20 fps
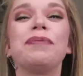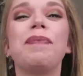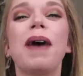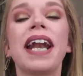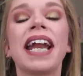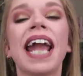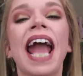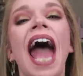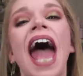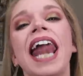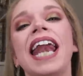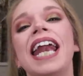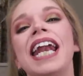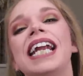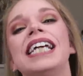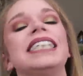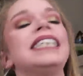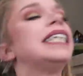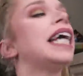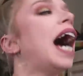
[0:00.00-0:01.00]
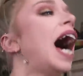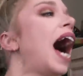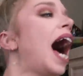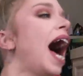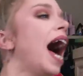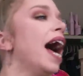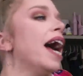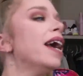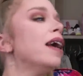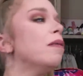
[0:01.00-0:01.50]
Bunny, and it is
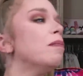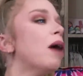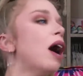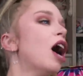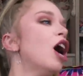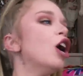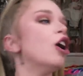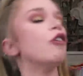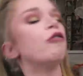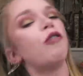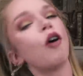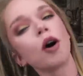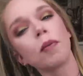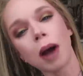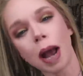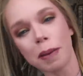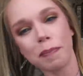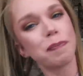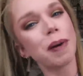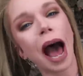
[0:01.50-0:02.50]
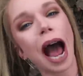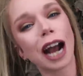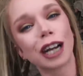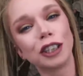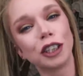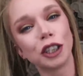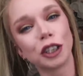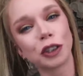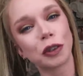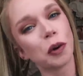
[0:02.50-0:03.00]
time for my back
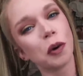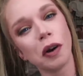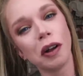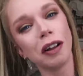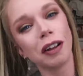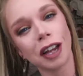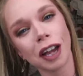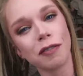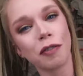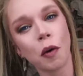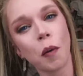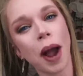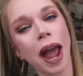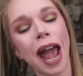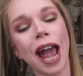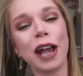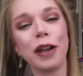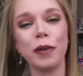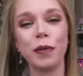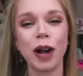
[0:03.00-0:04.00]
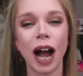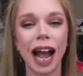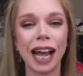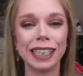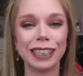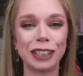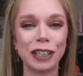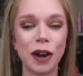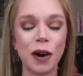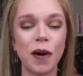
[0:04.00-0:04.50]
to school giveaway. You
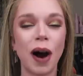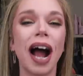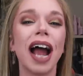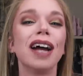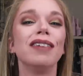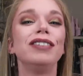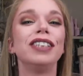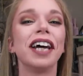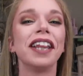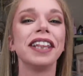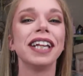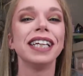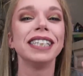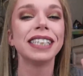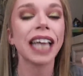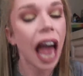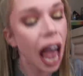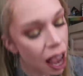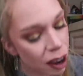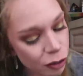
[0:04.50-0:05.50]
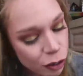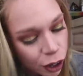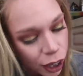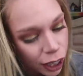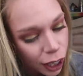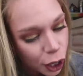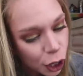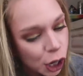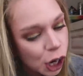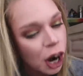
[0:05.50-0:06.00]
guys know I have done this every
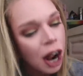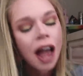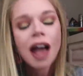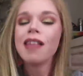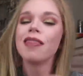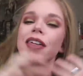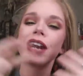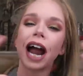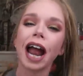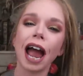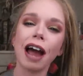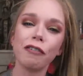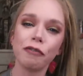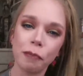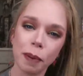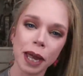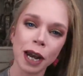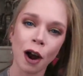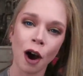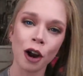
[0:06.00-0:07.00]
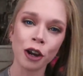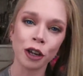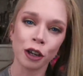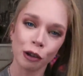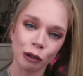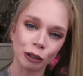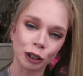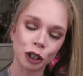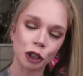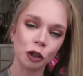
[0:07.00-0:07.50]
year that I have been on
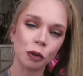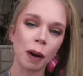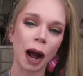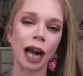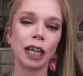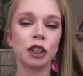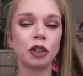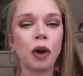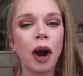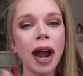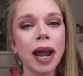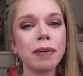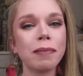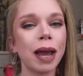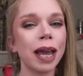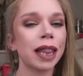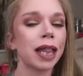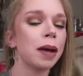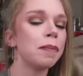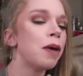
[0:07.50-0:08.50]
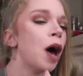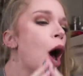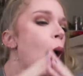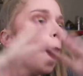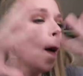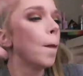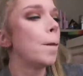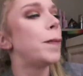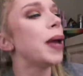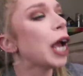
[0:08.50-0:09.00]
YouTube. I try and make them
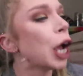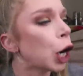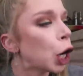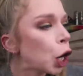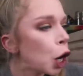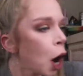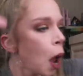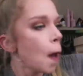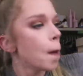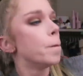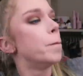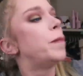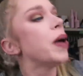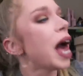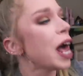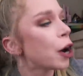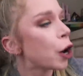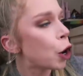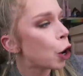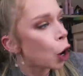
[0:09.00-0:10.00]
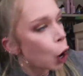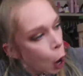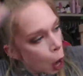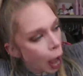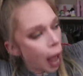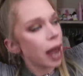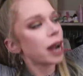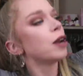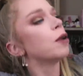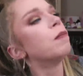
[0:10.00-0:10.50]
bigger, better,
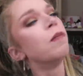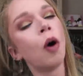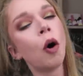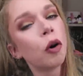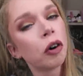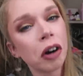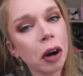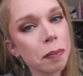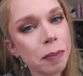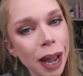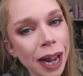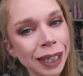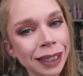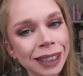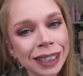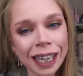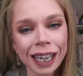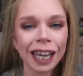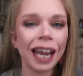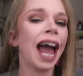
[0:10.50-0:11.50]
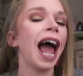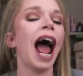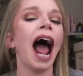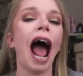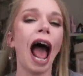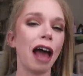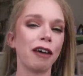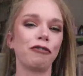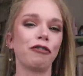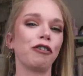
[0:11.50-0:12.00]
and more amazing
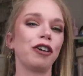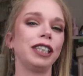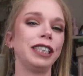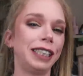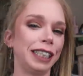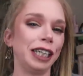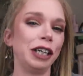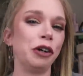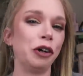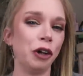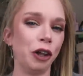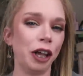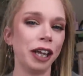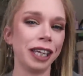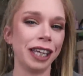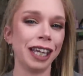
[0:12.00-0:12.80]
every single